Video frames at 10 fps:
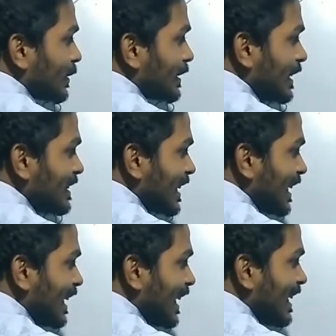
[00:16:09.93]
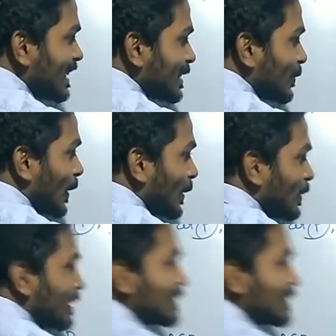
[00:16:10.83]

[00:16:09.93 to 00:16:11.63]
So this angle is equal to